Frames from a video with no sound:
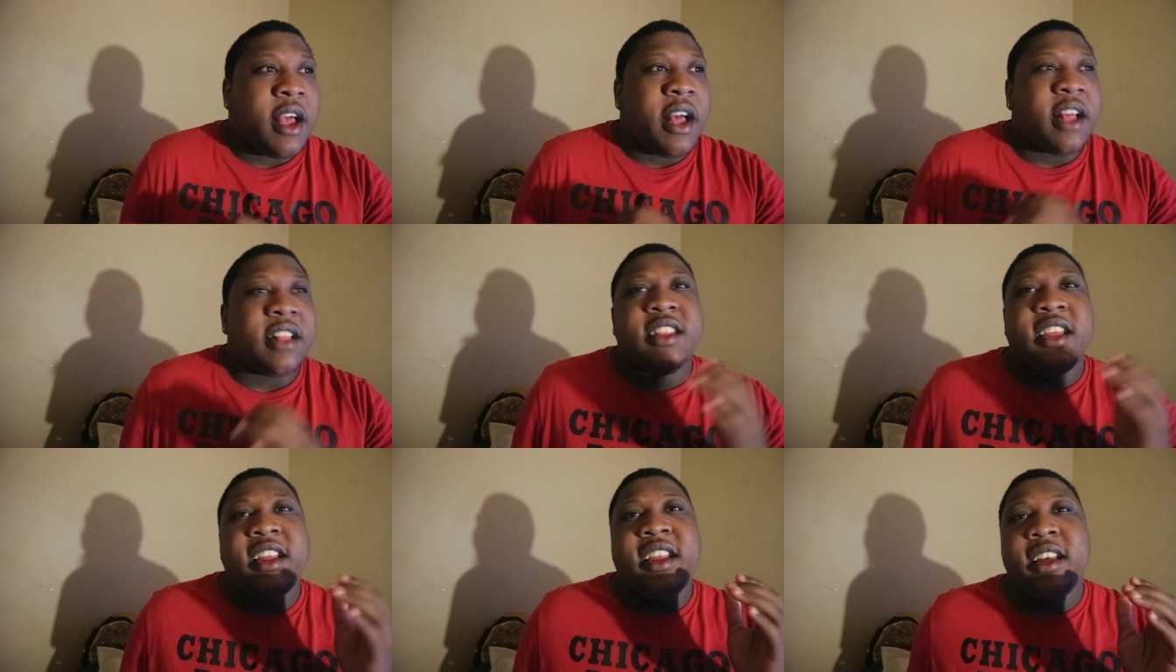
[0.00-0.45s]

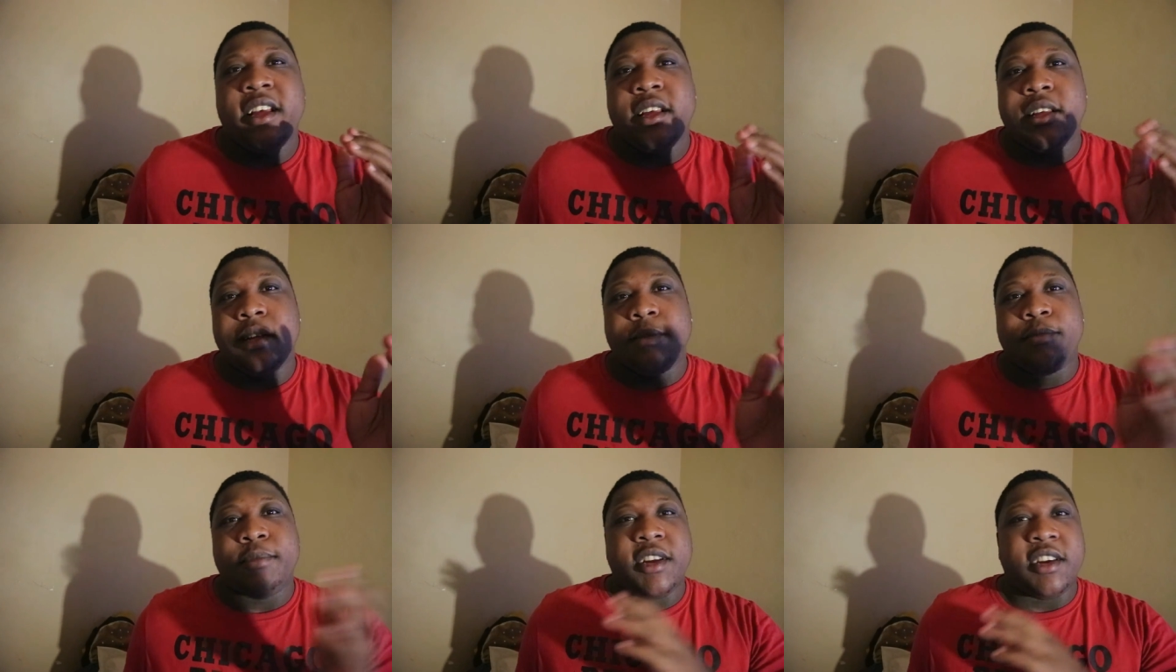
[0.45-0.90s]
I
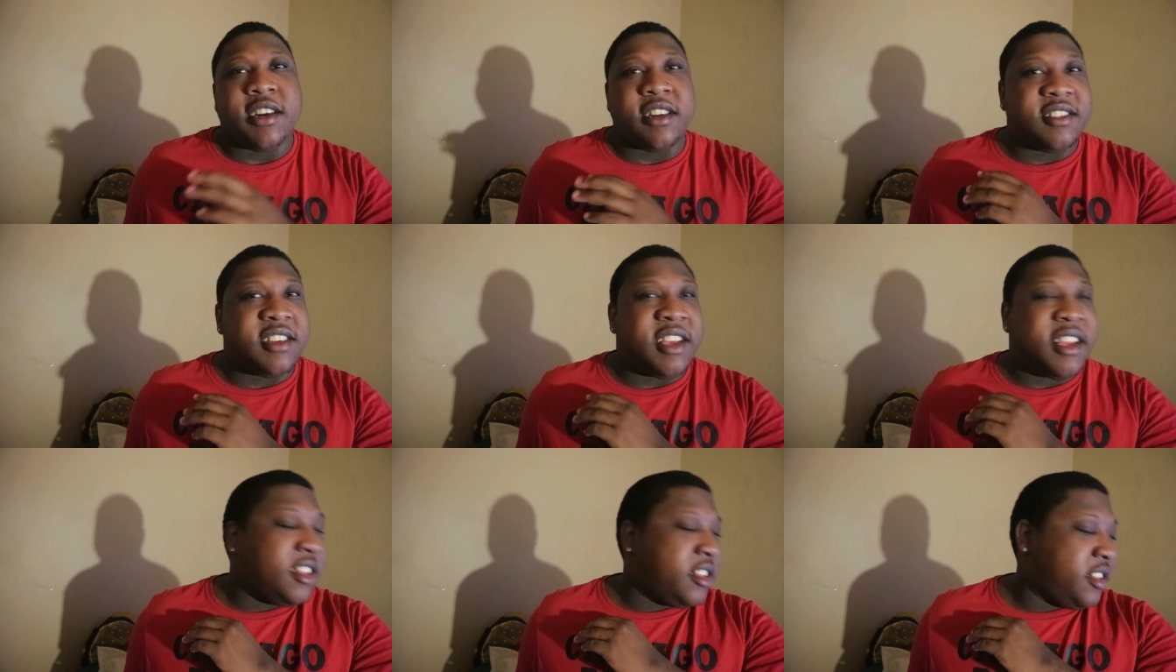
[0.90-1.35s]
think I'm going
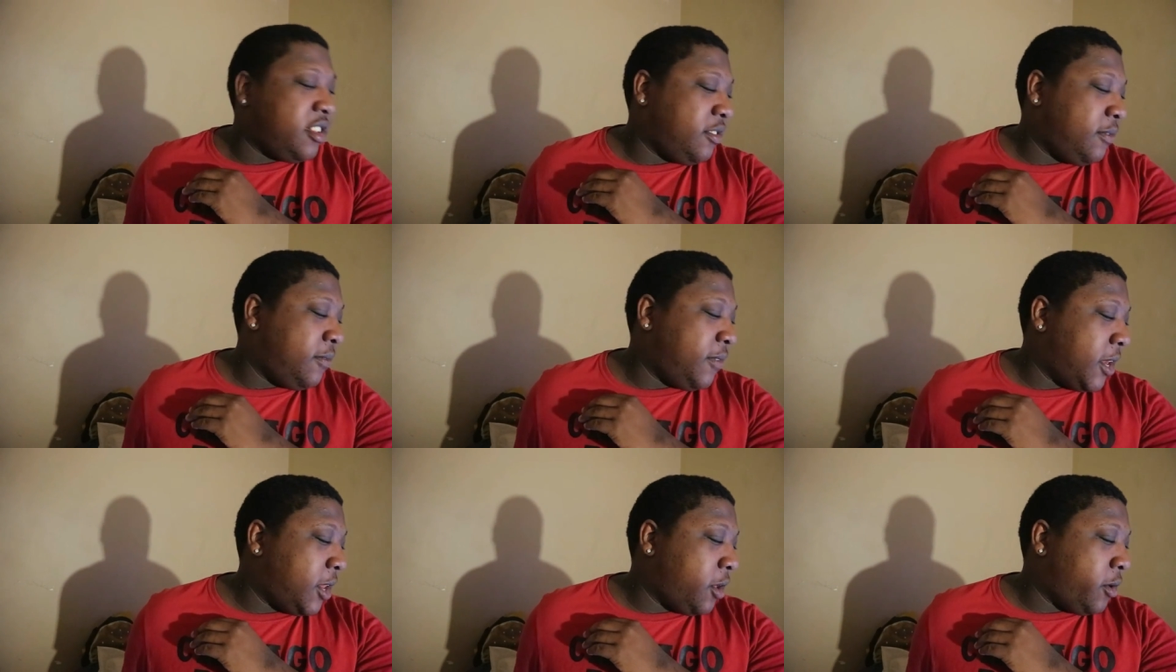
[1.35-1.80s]
to take this
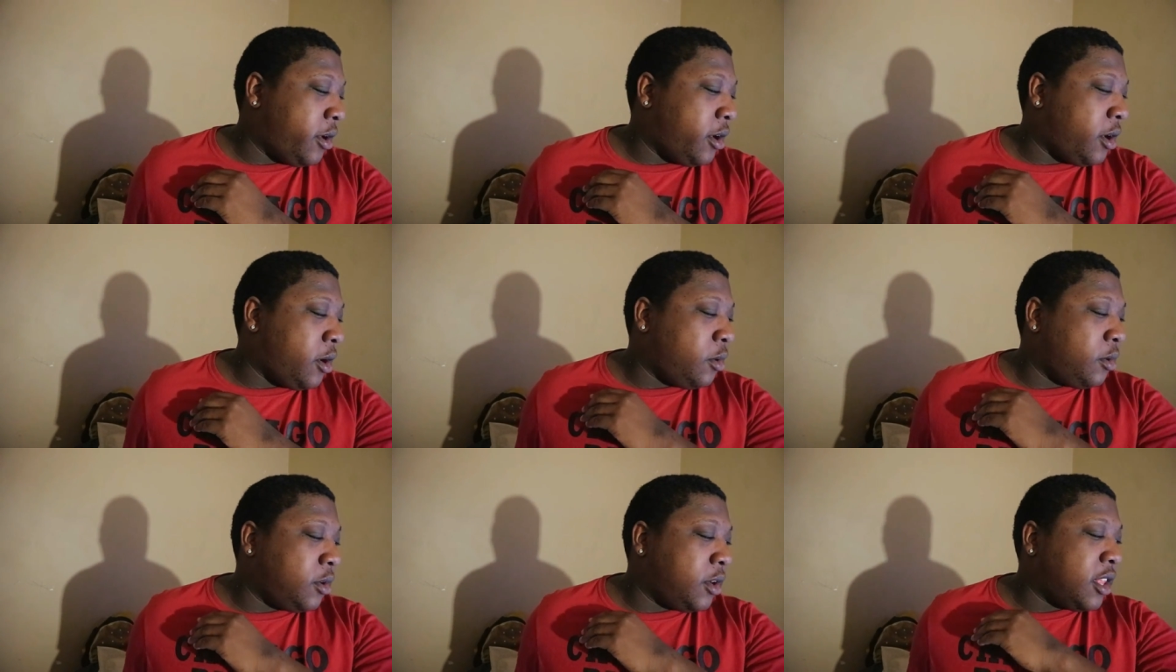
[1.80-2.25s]
video a
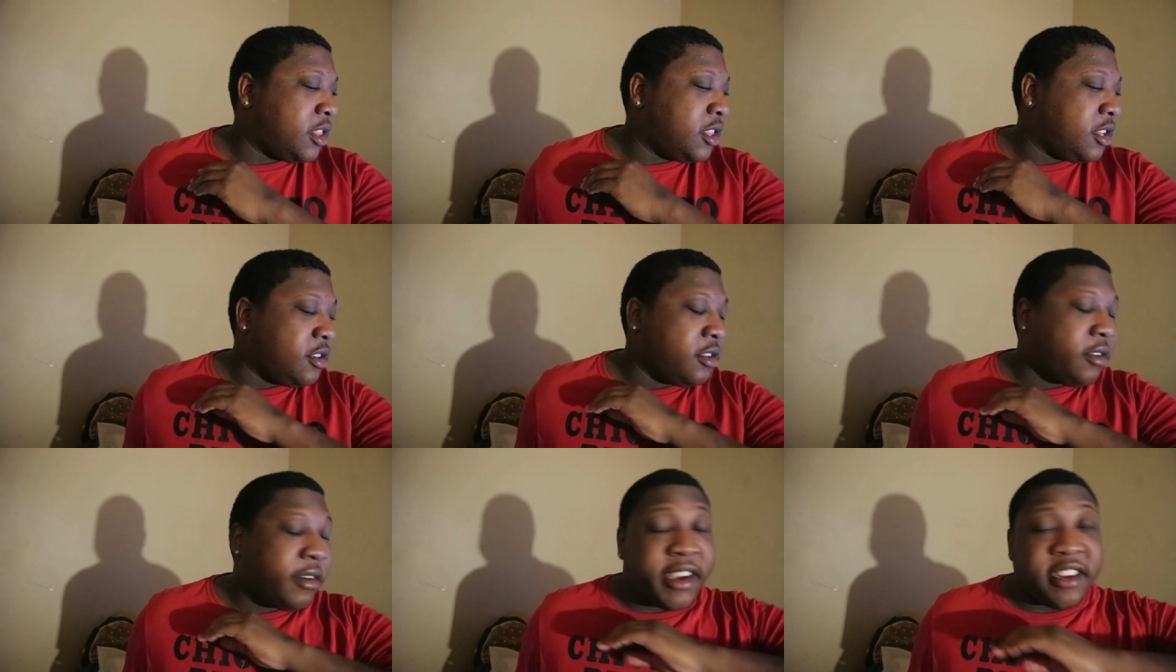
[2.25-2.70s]
whole
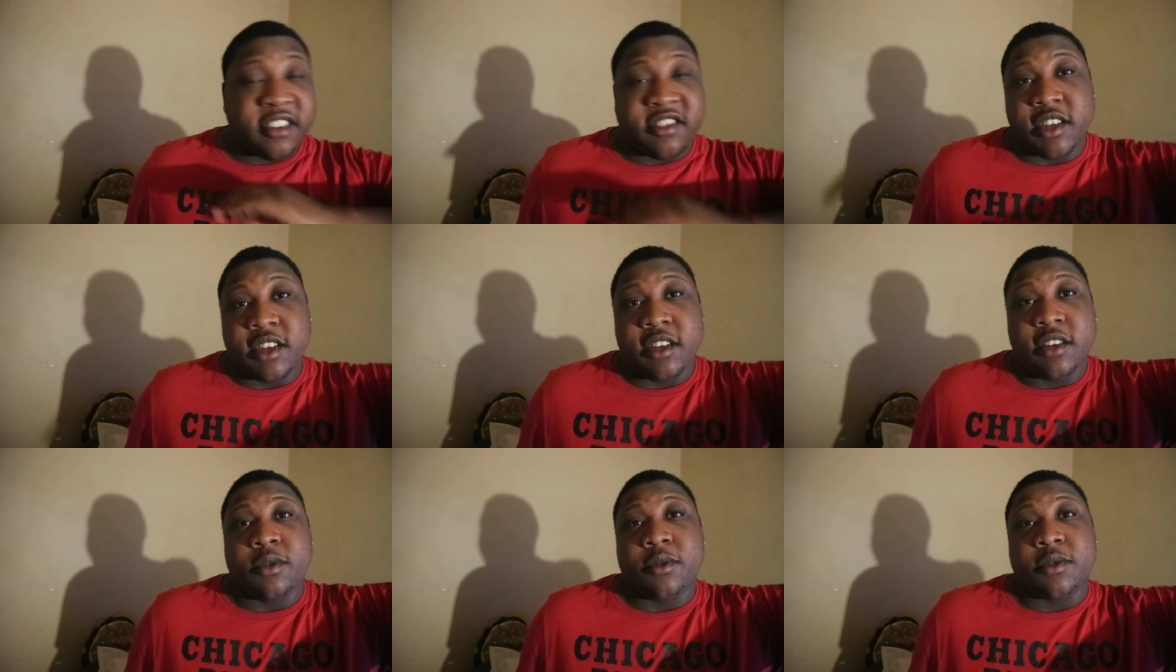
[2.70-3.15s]
nother
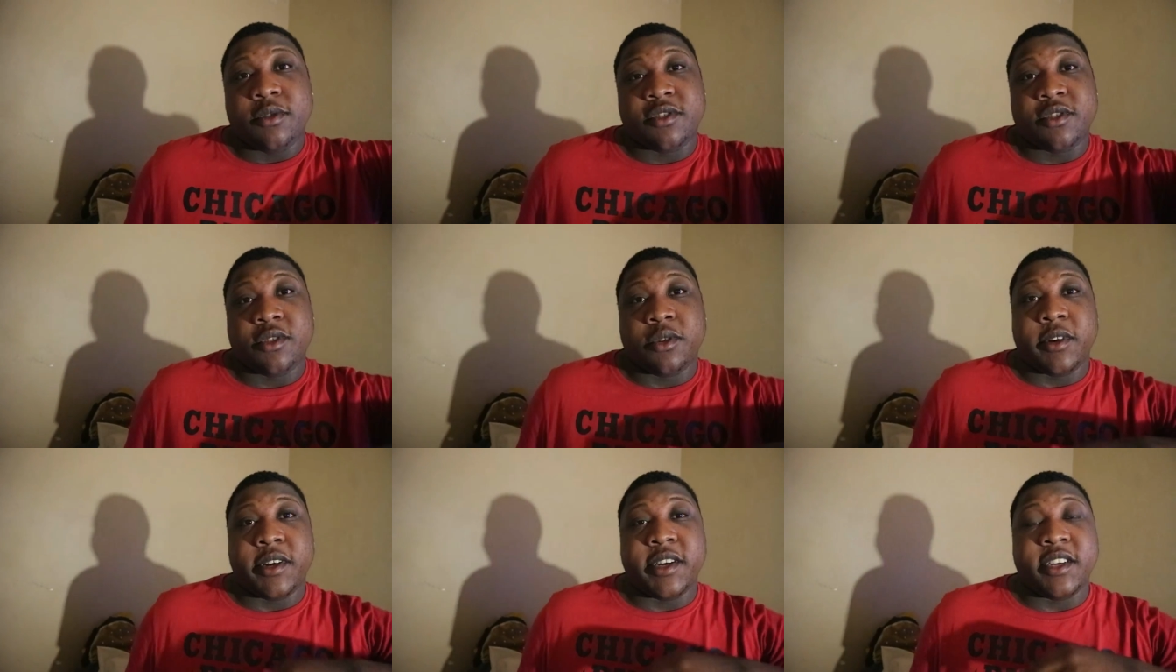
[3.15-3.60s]
direction and do a
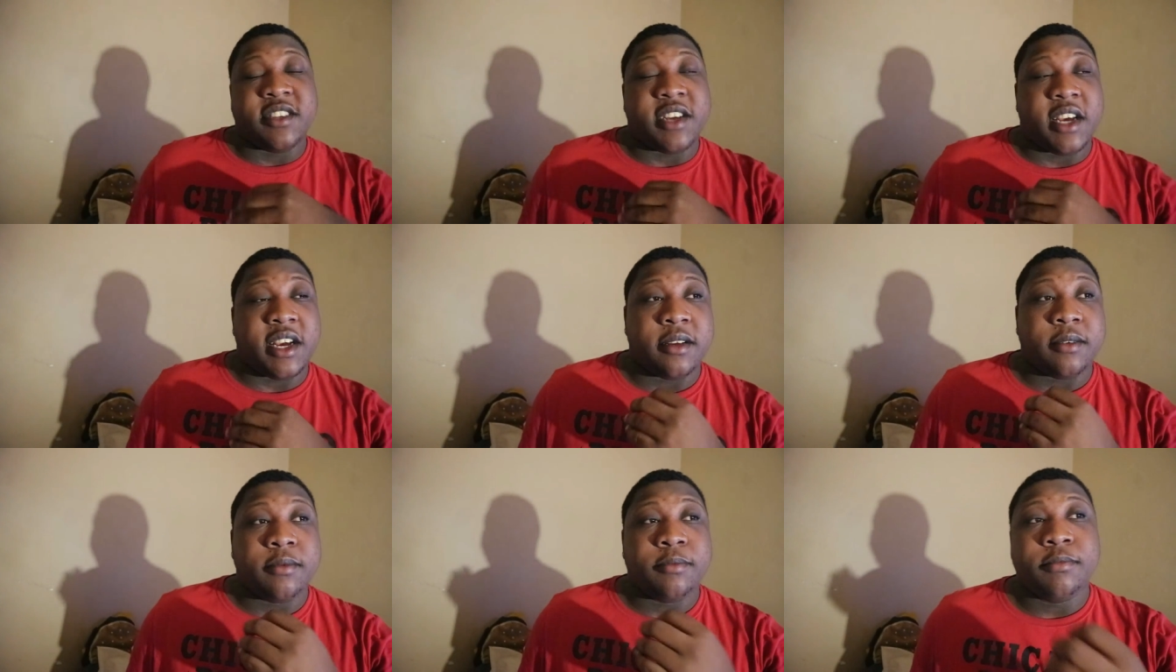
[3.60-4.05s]
story
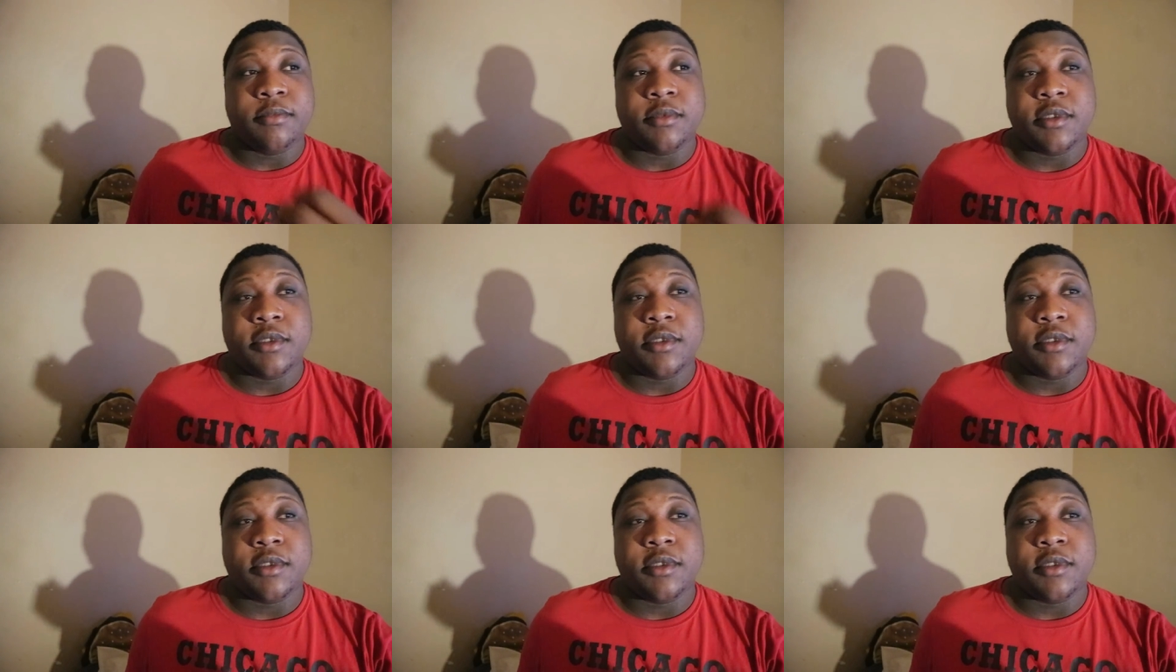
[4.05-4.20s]
time.